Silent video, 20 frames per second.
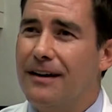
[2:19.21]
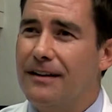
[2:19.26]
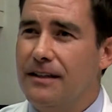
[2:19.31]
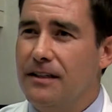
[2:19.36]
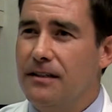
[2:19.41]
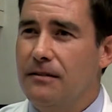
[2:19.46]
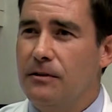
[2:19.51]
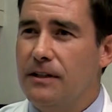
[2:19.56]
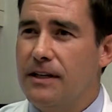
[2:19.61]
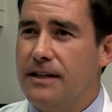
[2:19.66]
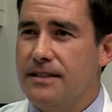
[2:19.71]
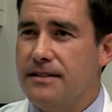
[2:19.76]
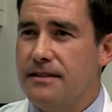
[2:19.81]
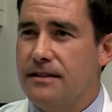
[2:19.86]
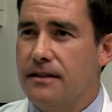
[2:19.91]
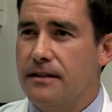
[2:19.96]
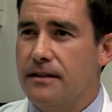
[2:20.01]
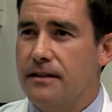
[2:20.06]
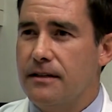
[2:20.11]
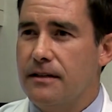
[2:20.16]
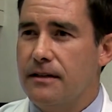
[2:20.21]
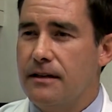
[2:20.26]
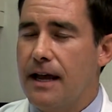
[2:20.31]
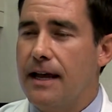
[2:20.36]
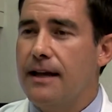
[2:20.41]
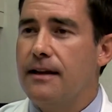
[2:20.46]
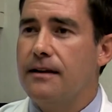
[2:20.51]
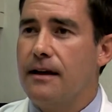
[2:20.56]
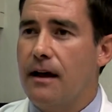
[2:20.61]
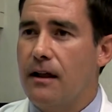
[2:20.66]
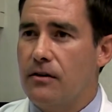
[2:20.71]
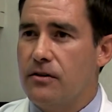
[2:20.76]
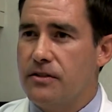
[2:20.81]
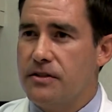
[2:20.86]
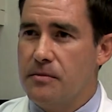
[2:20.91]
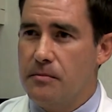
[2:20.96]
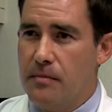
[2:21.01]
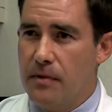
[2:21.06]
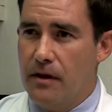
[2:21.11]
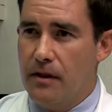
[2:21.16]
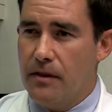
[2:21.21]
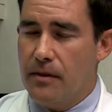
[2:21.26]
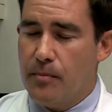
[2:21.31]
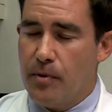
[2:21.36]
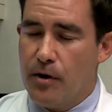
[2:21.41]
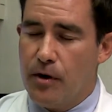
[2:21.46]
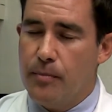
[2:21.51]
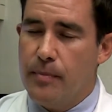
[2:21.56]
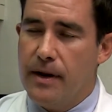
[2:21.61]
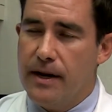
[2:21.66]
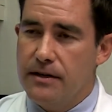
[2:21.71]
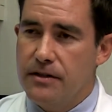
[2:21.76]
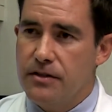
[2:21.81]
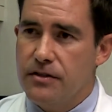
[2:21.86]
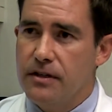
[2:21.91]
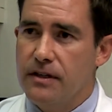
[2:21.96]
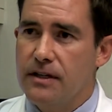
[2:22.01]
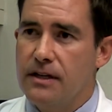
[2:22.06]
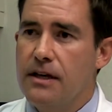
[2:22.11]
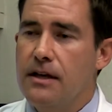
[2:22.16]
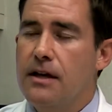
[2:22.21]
a little less than $8 a month per patient,